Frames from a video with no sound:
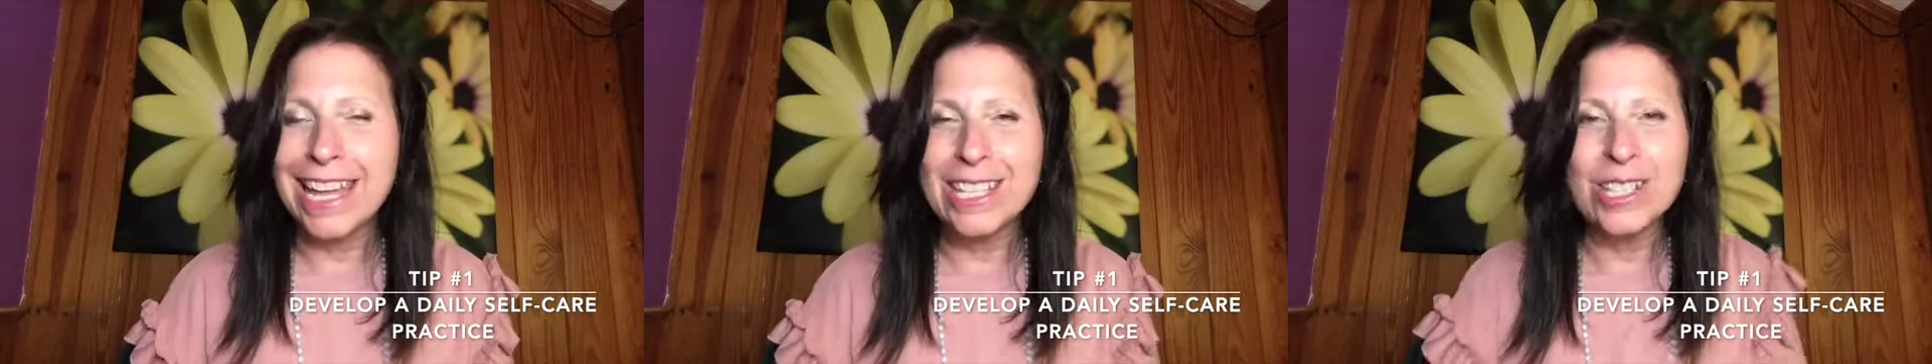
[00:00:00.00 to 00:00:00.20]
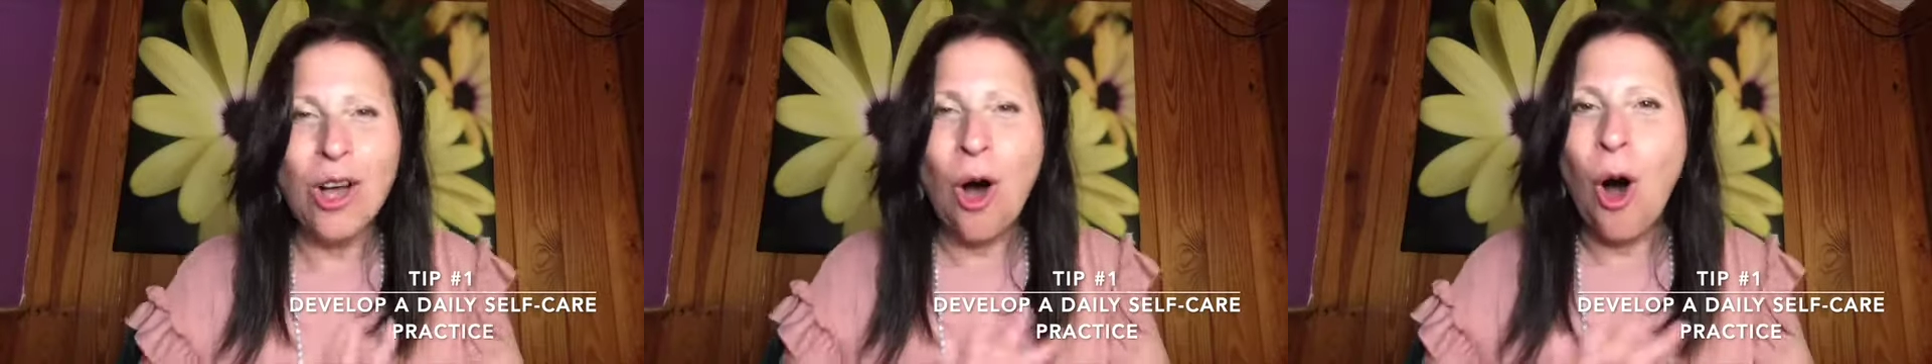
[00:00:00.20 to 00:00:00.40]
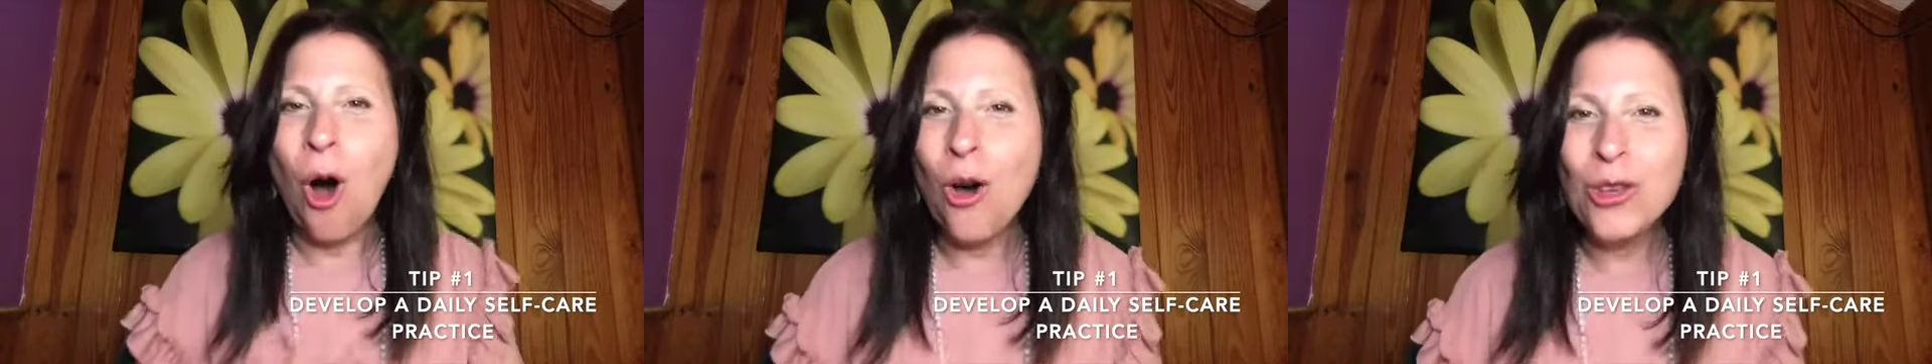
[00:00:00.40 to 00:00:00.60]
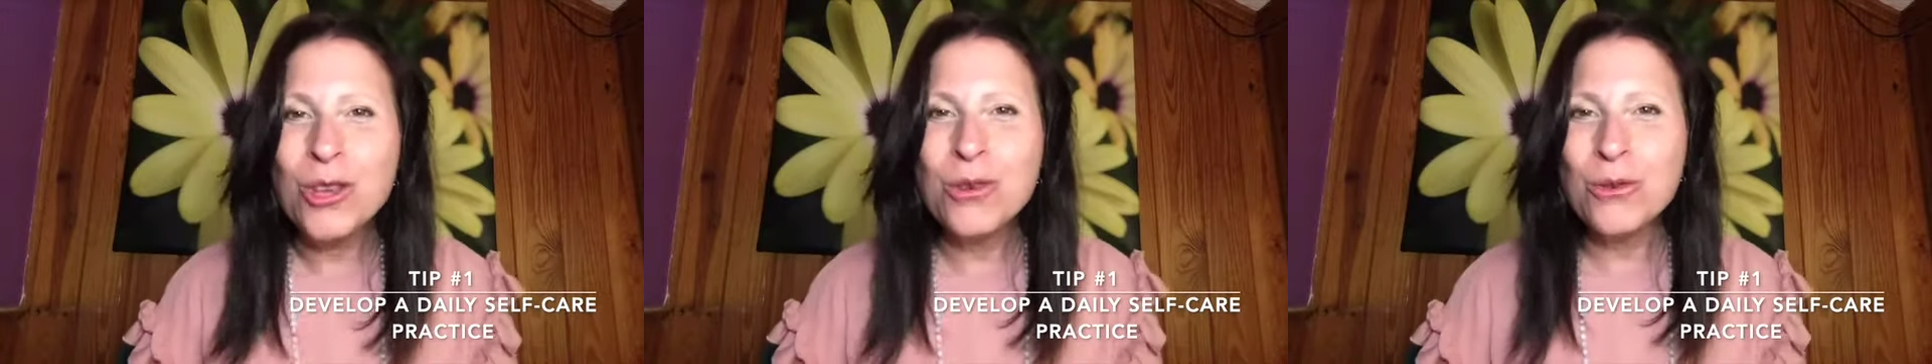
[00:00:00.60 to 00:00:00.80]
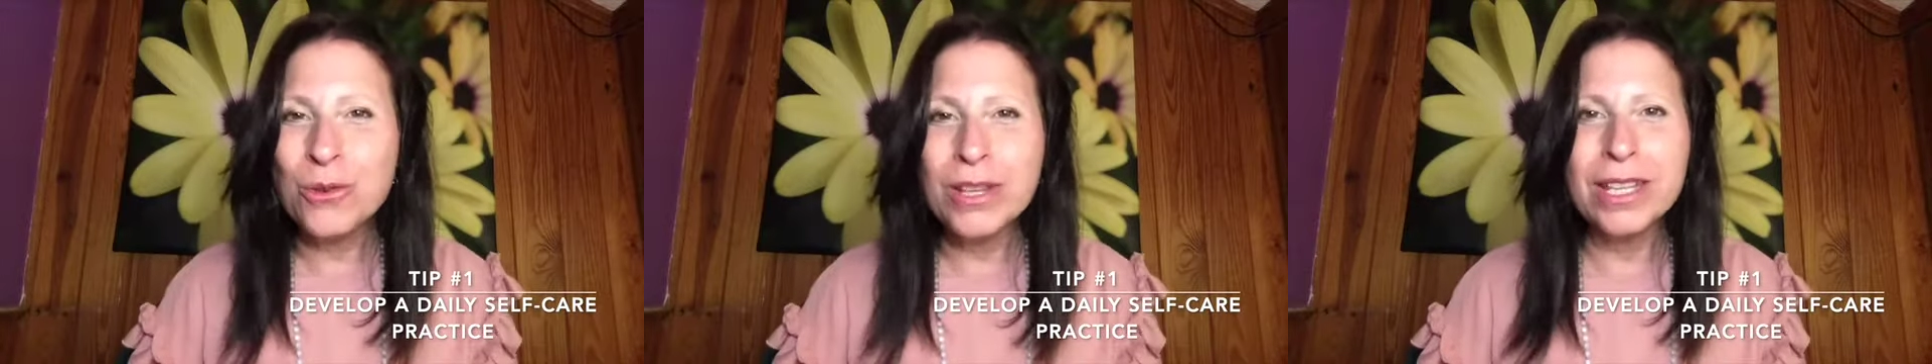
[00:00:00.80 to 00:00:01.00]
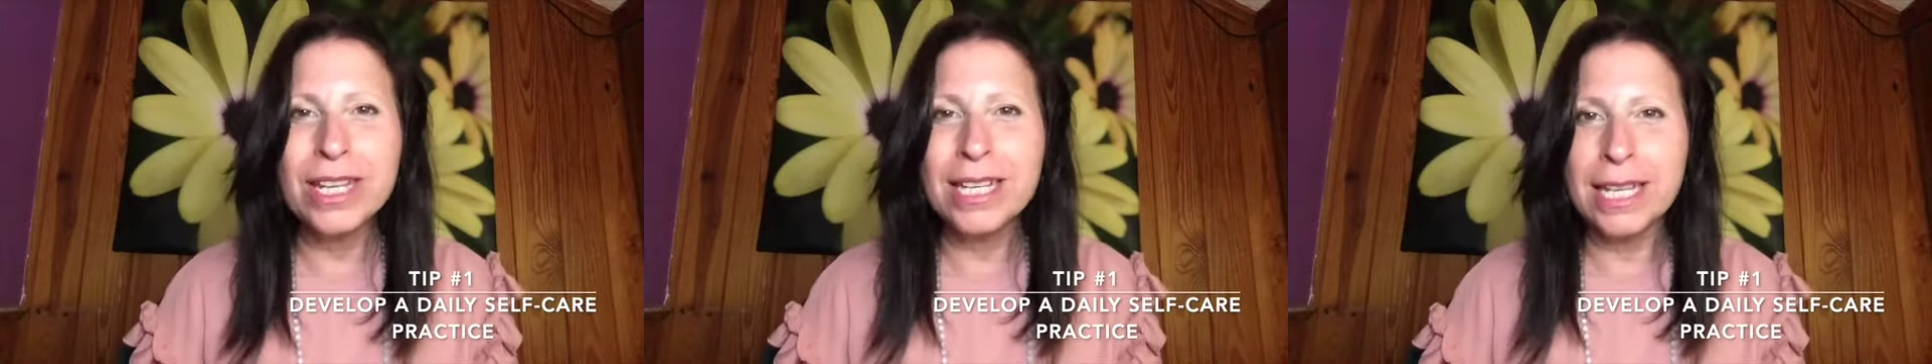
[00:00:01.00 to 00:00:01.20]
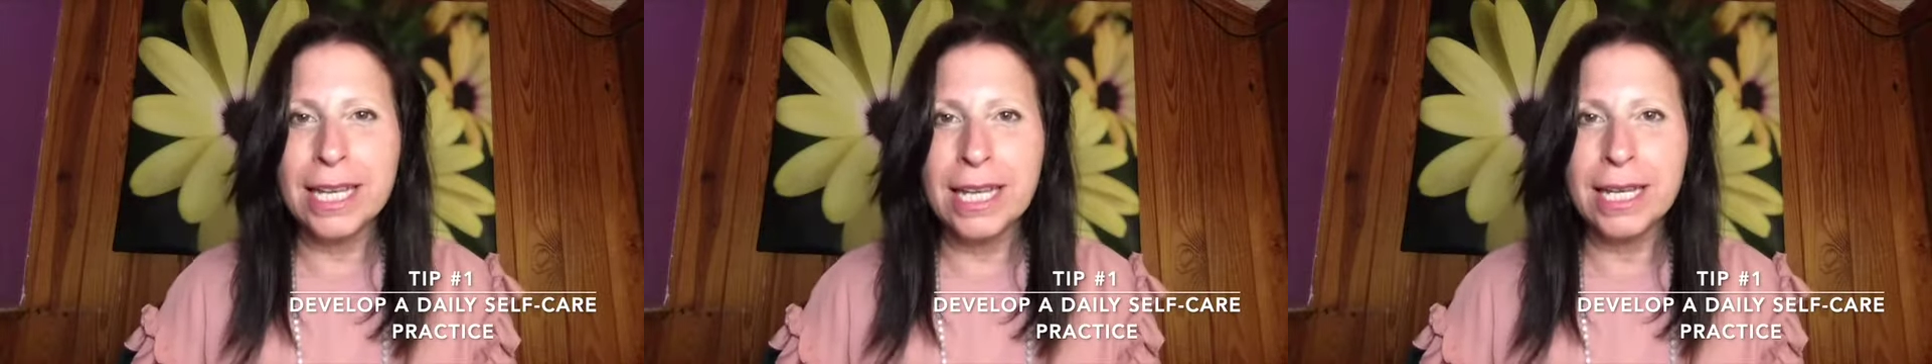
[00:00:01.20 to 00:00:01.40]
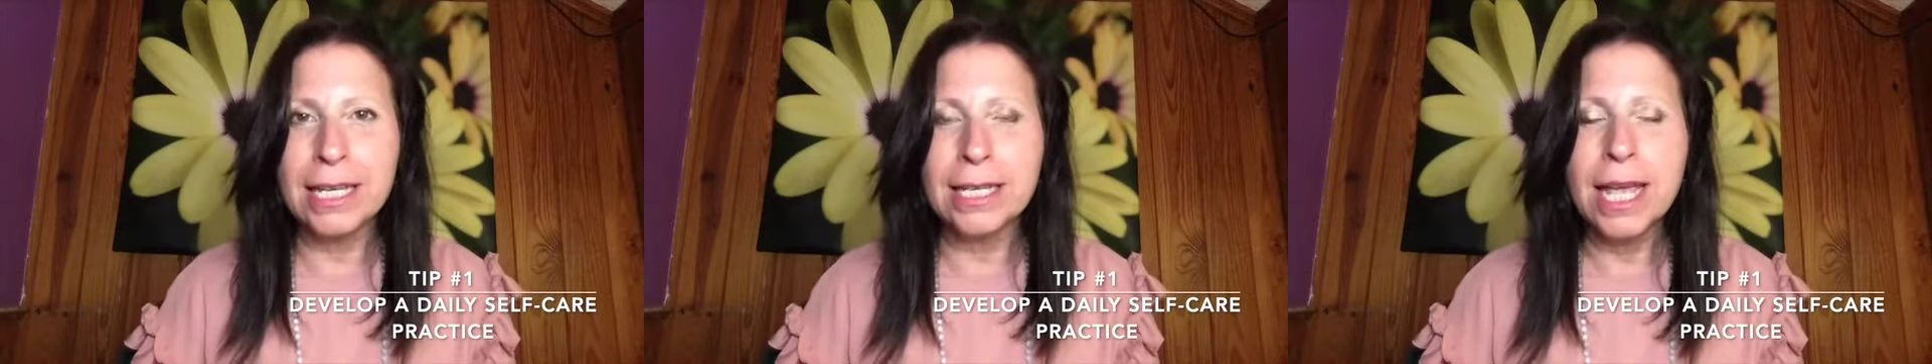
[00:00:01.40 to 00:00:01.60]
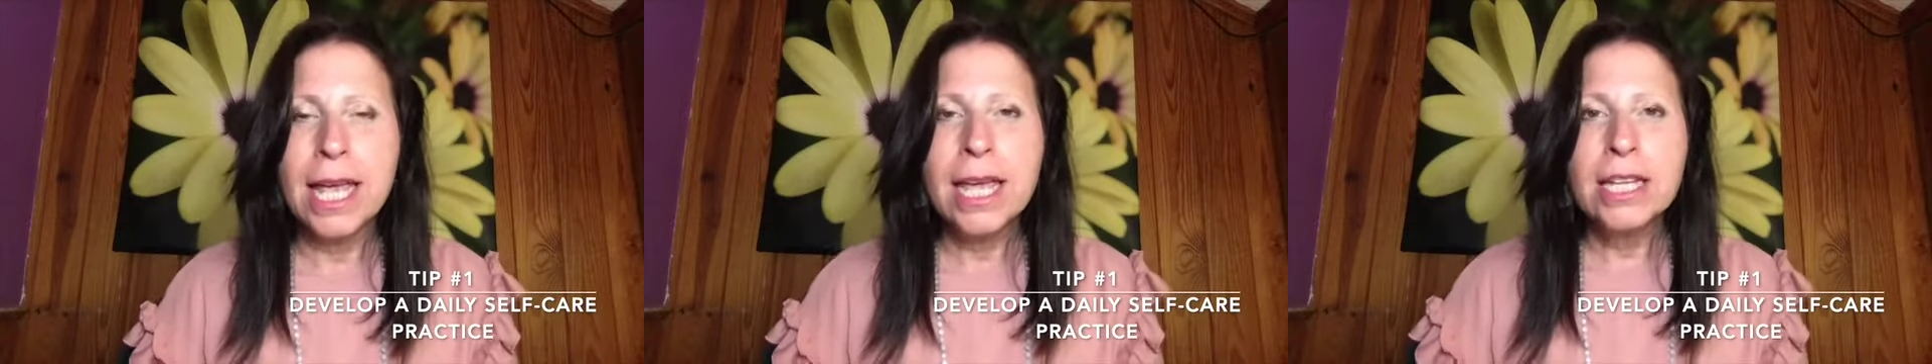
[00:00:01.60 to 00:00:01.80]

is all you really need